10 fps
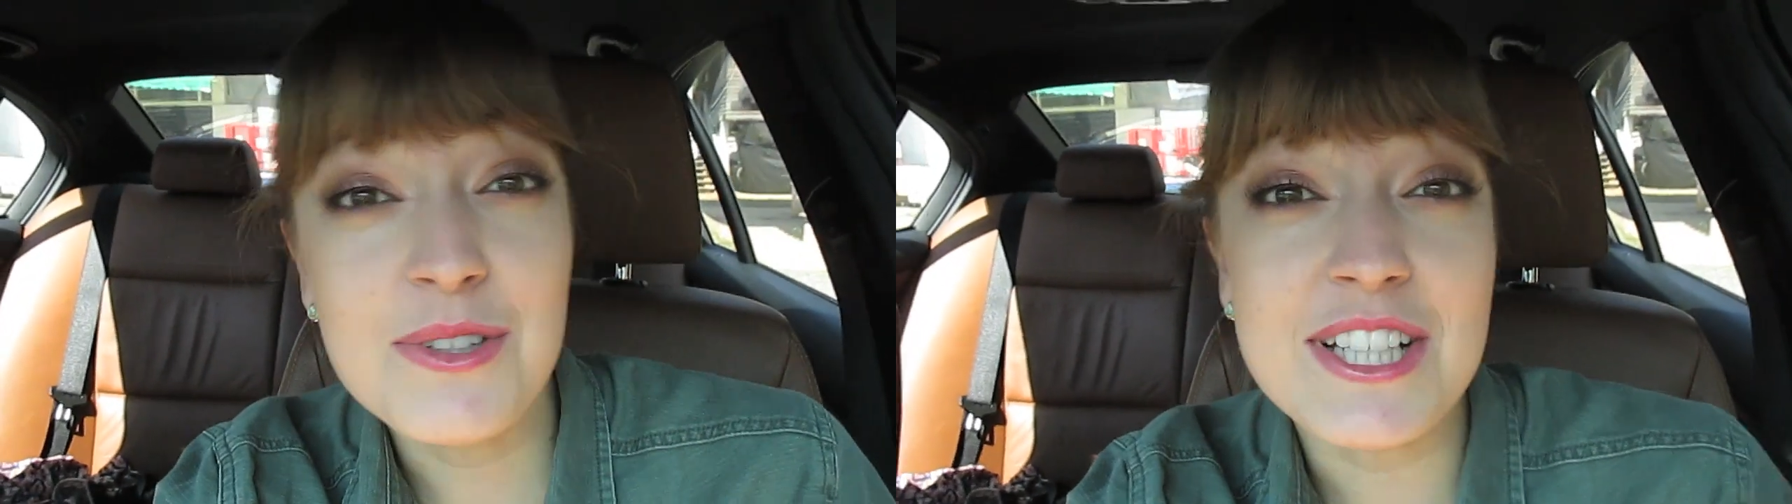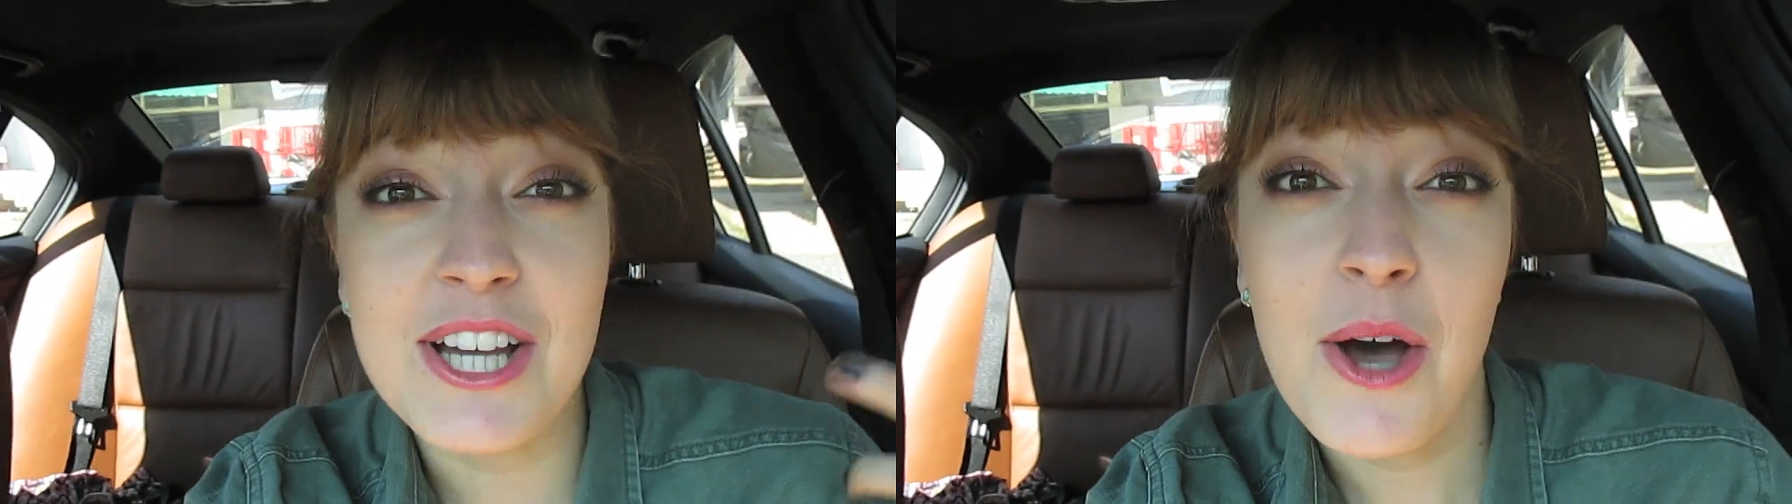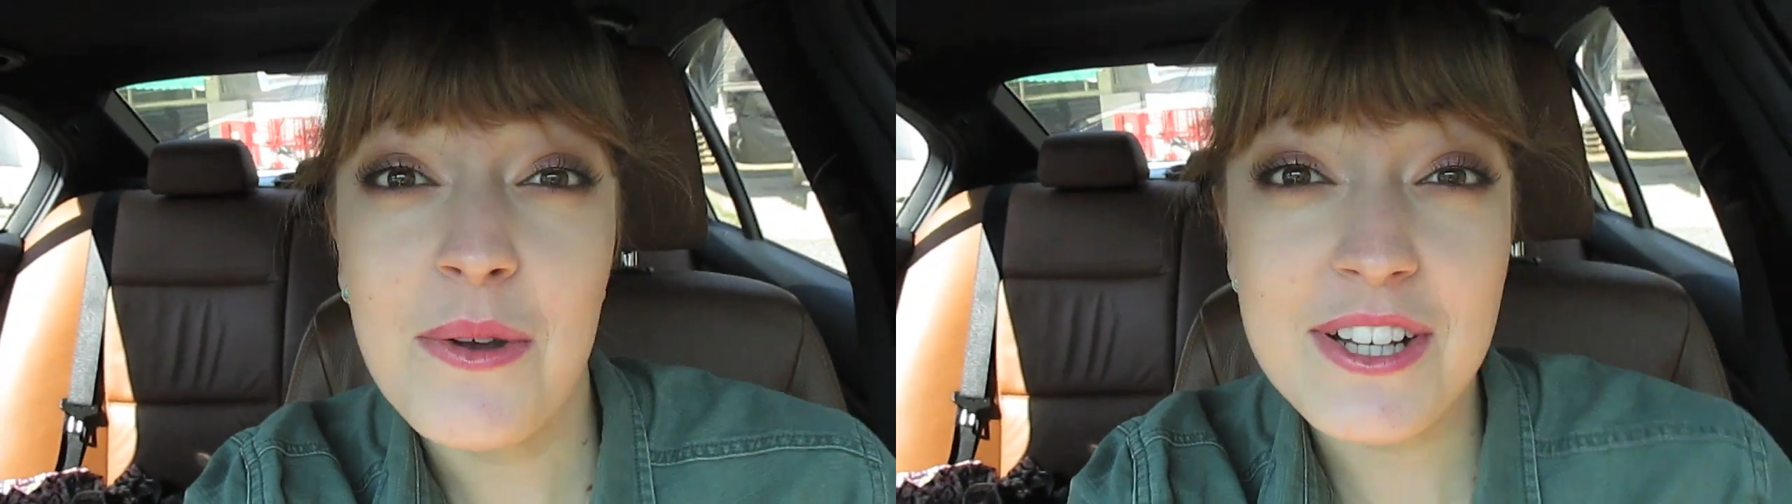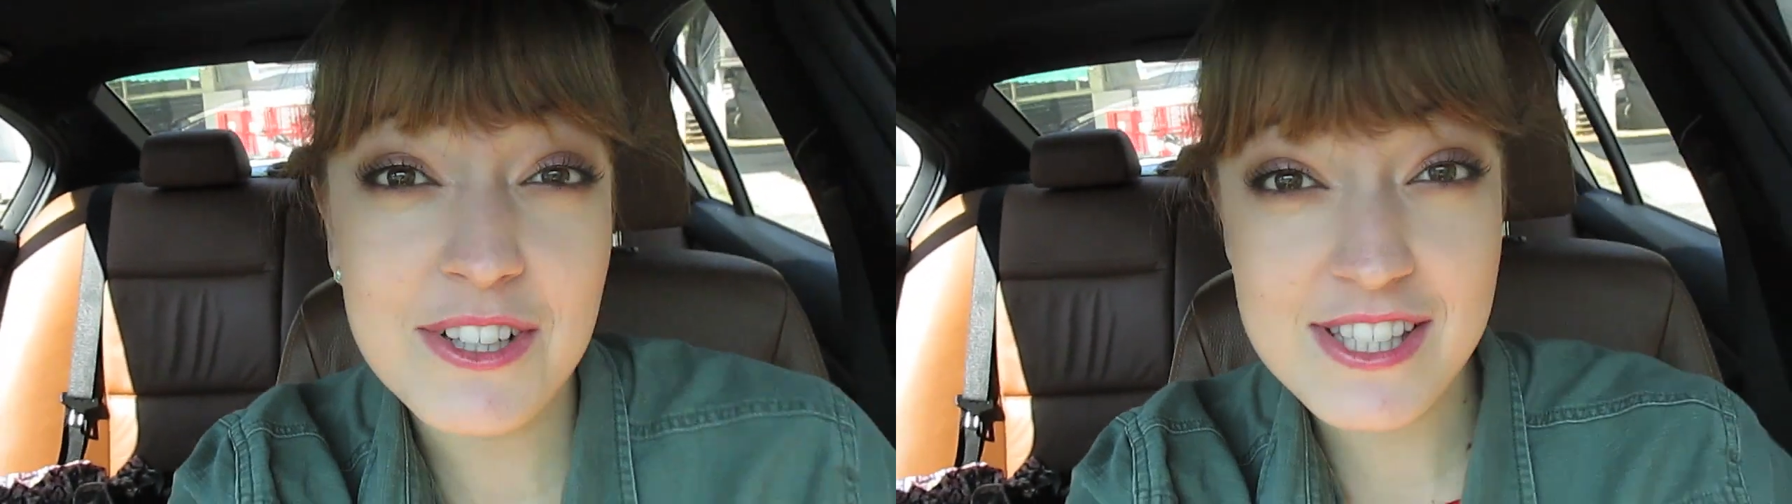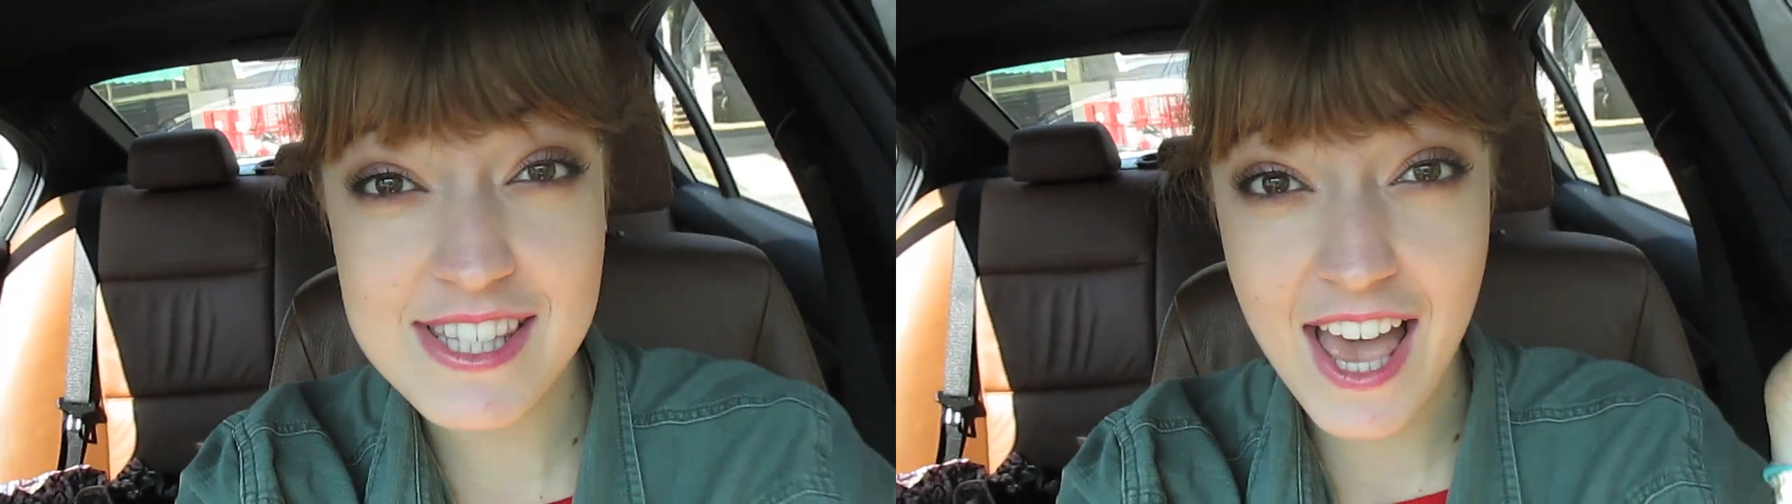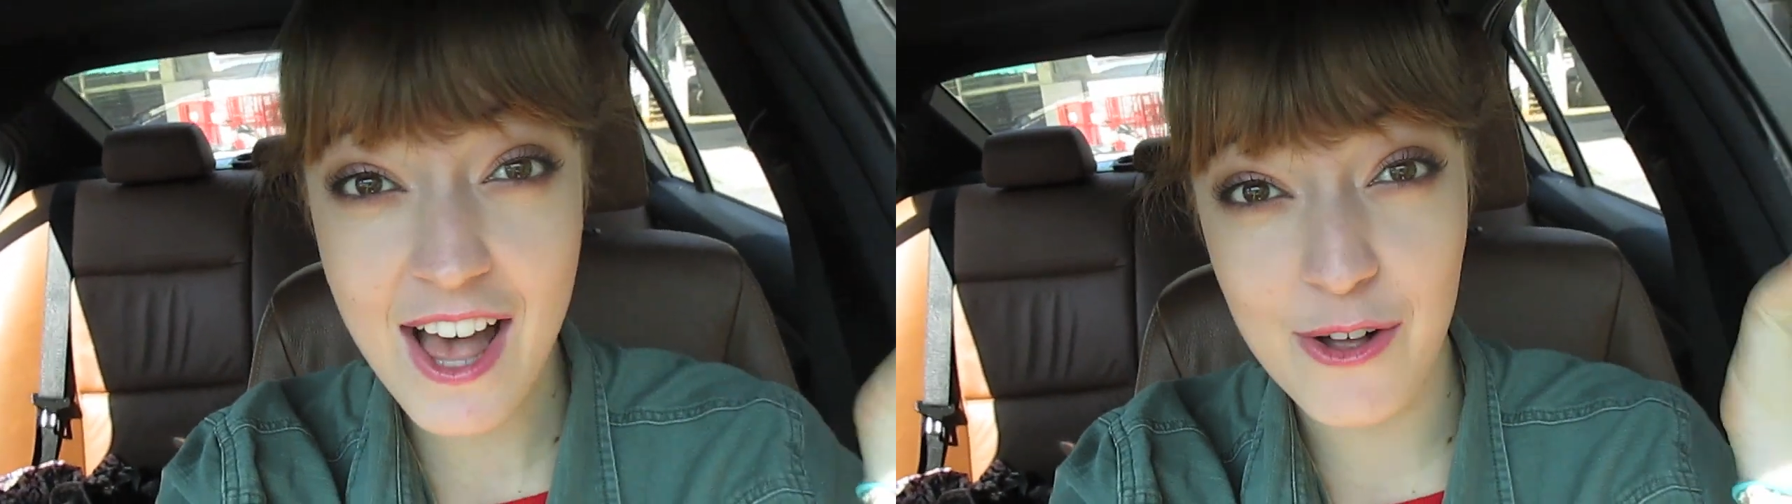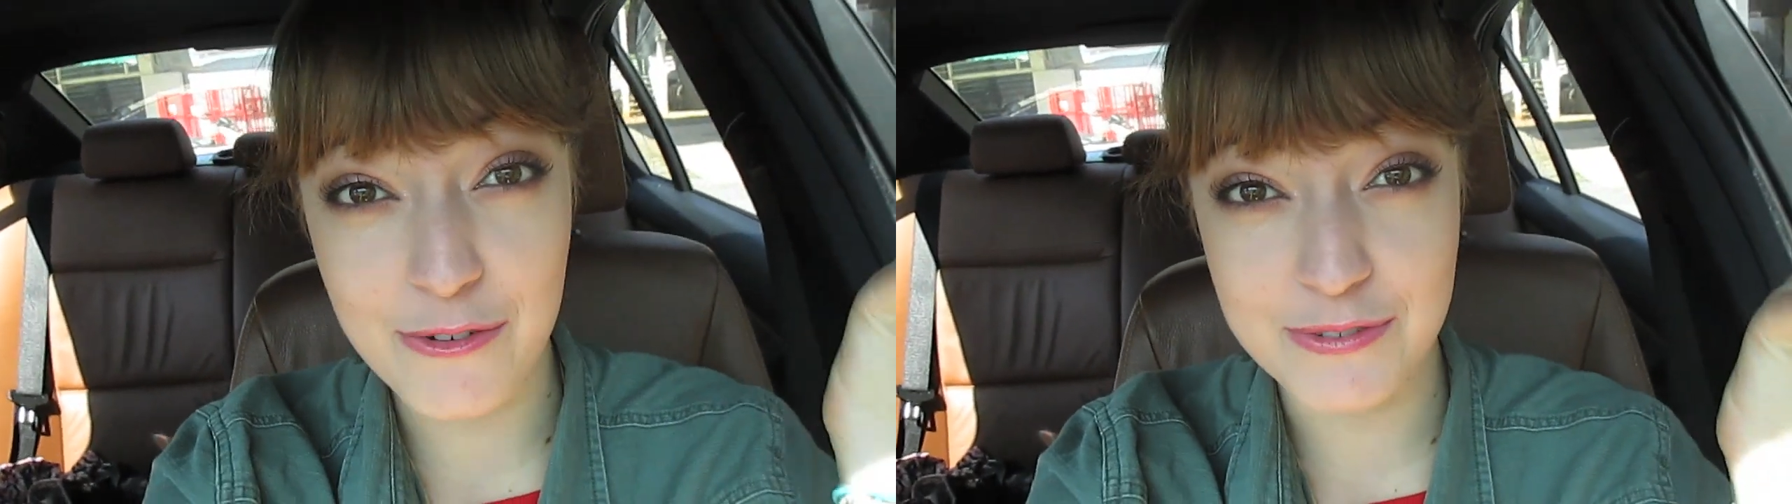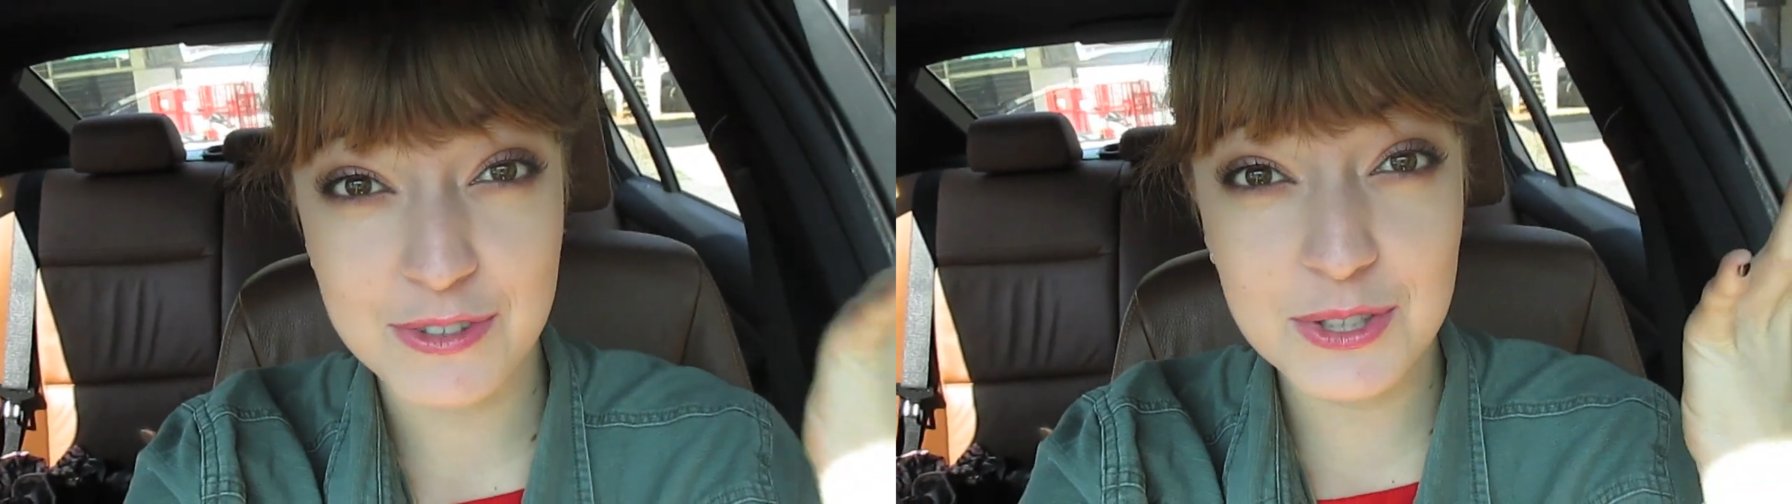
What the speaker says: decode it yourself!